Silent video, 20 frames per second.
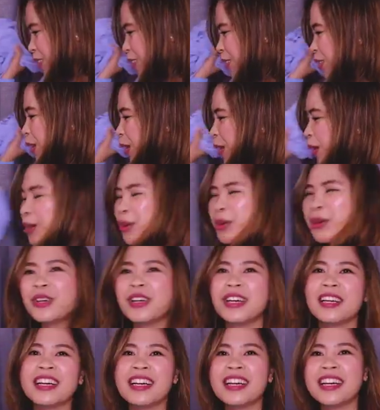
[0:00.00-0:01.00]
So
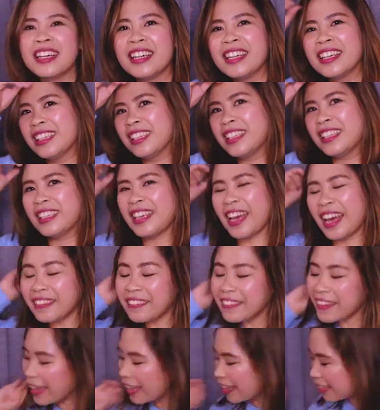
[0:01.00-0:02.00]
yeah,
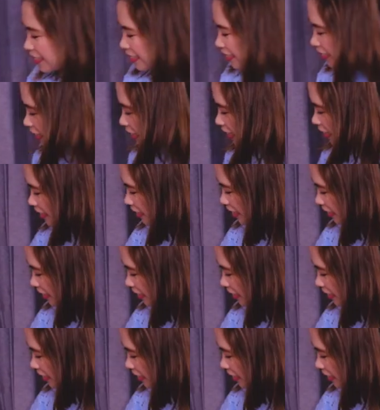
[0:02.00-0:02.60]
next is